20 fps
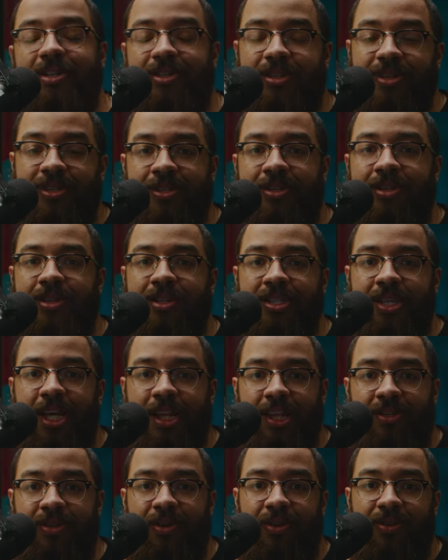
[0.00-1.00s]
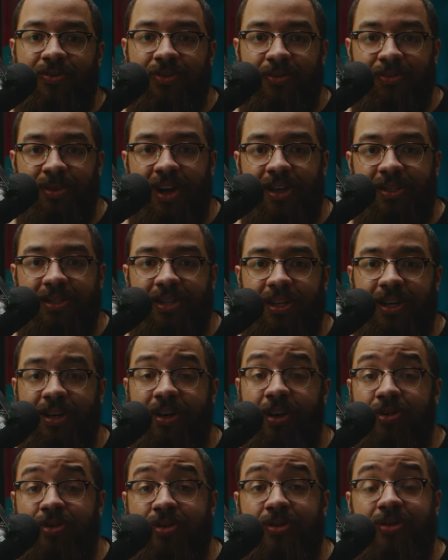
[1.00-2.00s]
because this is going to set the tone of the project
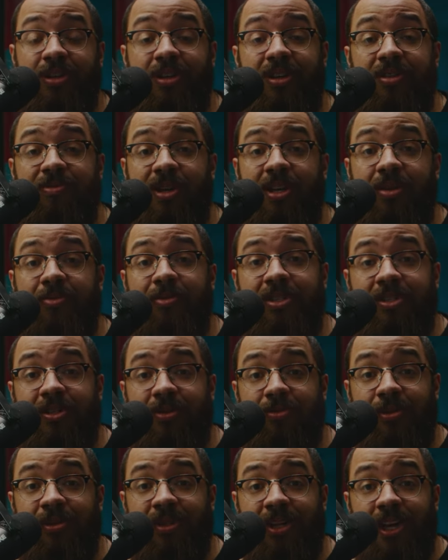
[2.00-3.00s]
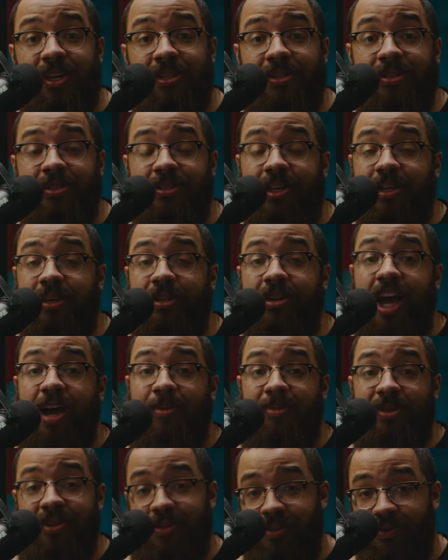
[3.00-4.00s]
and also clear up any miscommunications that could
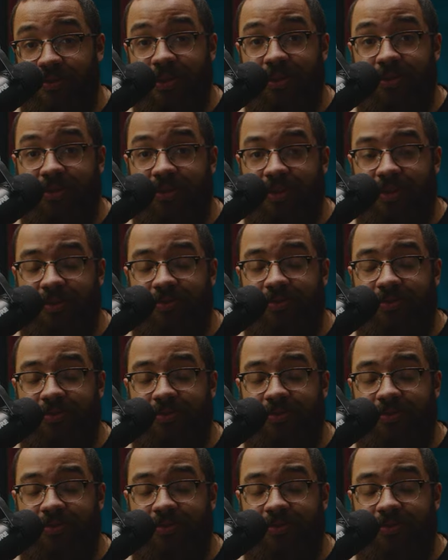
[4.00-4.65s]
happen in the future.